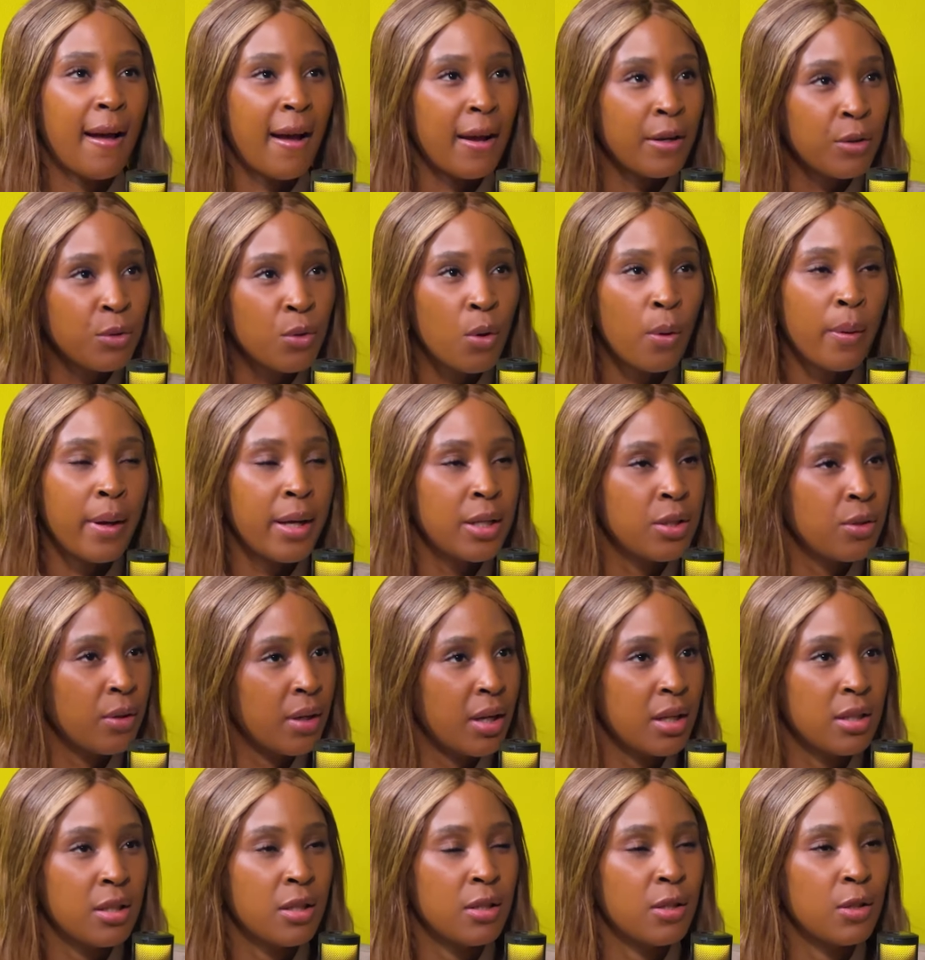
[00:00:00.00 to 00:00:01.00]
I know
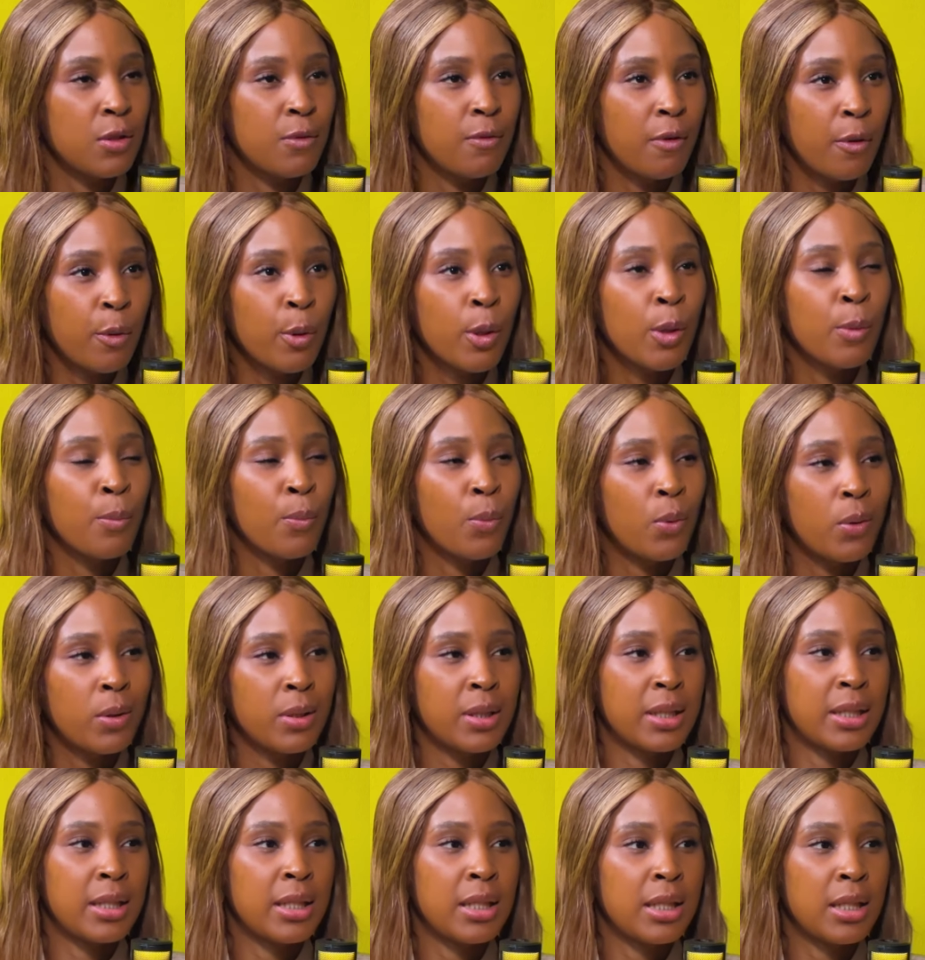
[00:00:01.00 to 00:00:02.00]
education is very
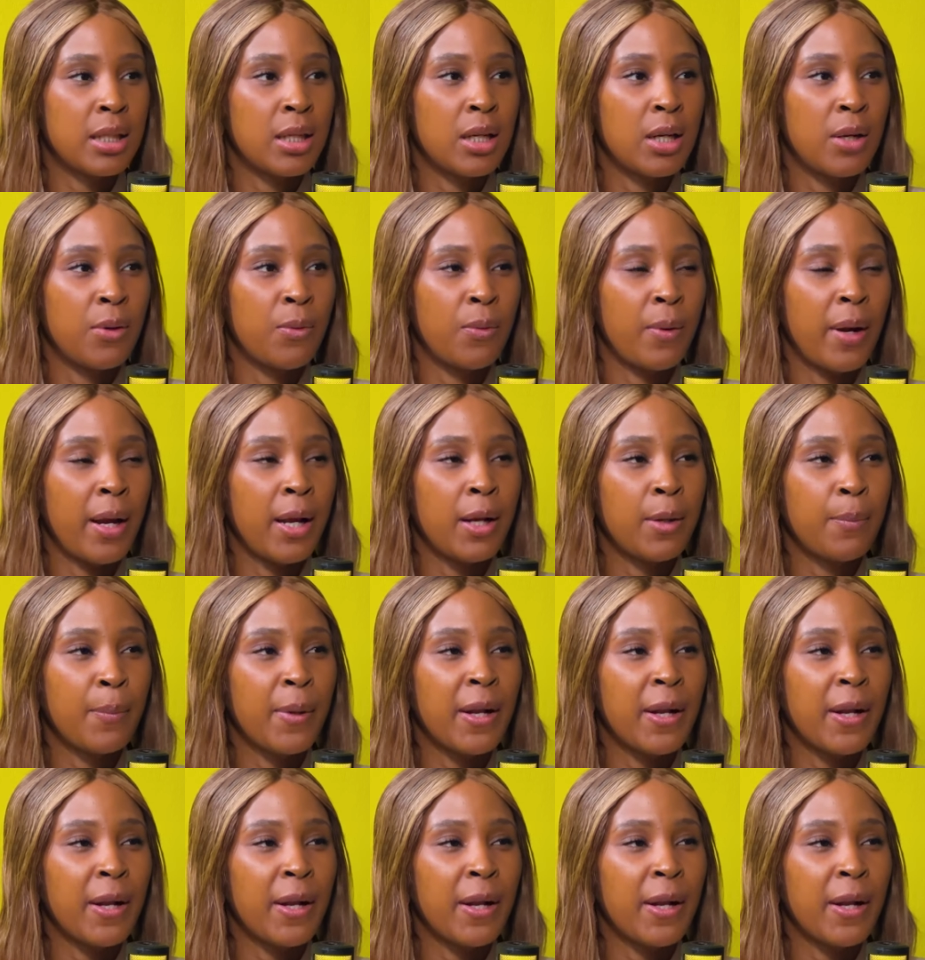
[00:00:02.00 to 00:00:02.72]
important, right?